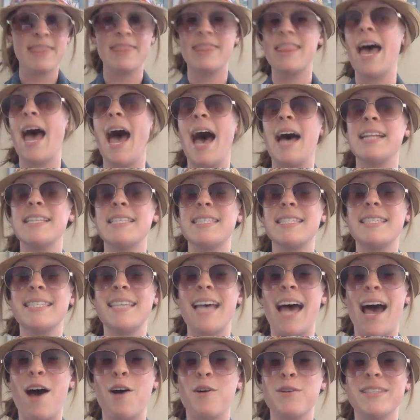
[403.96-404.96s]
That
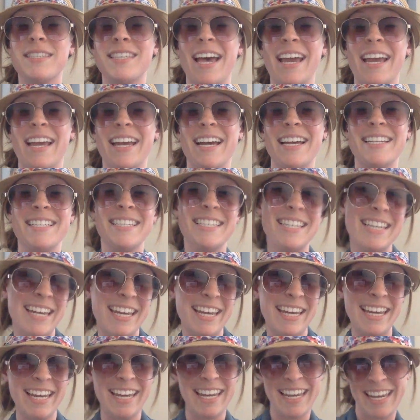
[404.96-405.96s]
sounds like a
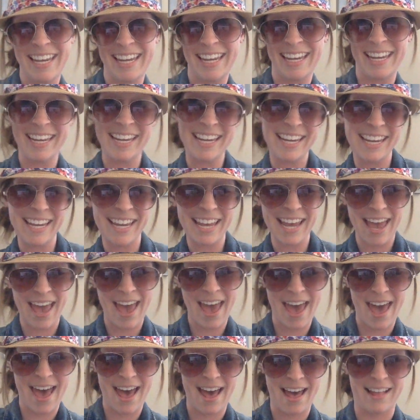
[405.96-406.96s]

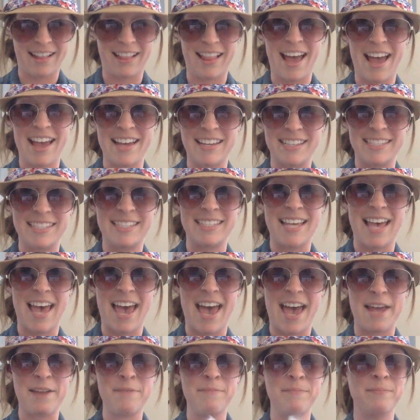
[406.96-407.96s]
D-E-E-L, I
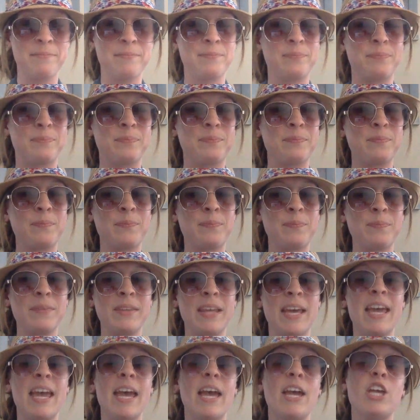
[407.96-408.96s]
said.
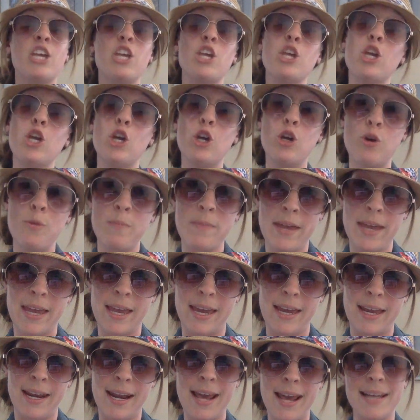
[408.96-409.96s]
You
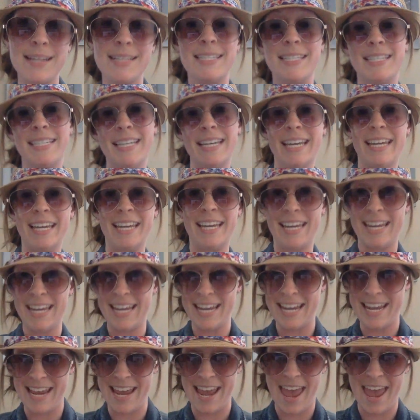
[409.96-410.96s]
mean
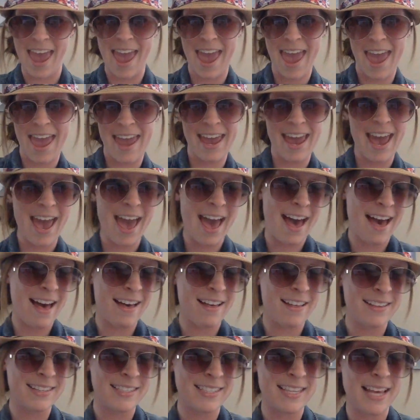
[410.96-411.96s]

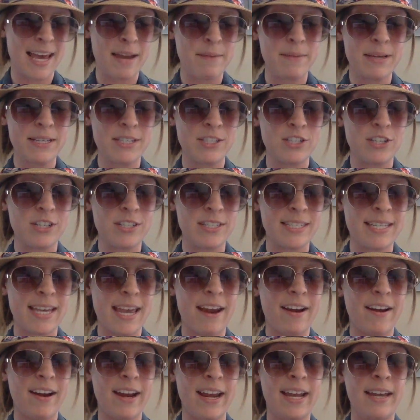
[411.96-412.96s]
D-E-A-L, said Mr.
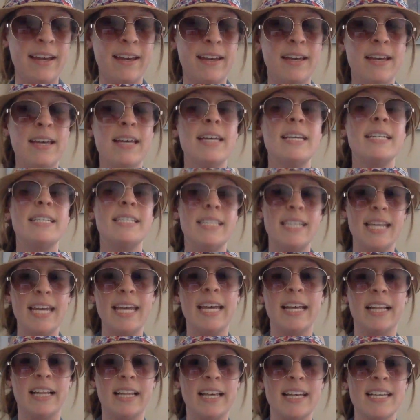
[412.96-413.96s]
Scary.
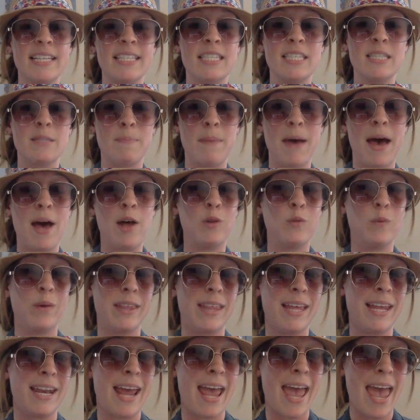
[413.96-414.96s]
Deal is spelled
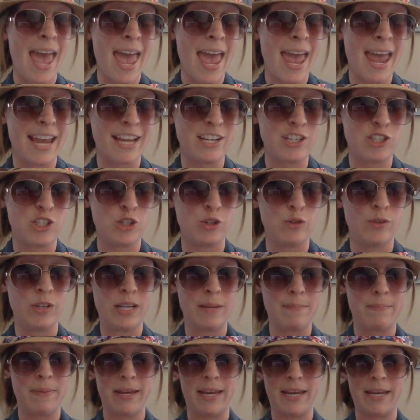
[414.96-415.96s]
with an A,
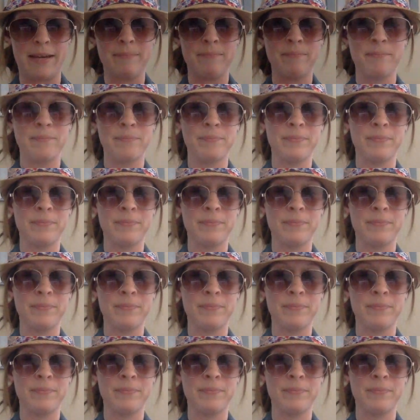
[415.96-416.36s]
Junie B.